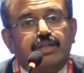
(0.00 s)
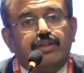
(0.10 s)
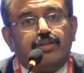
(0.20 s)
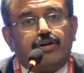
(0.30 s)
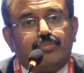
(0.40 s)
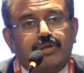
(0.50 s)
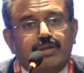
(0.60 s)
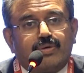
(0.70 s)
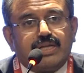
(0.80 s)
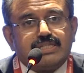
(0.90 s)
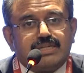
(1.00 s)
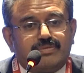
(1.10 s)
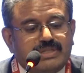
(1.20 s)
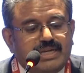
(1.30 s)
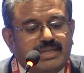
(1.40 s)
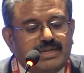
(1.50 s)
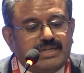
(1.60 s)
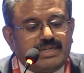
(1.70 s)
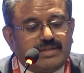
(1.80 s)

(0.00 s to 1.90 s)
normal location of thyroid.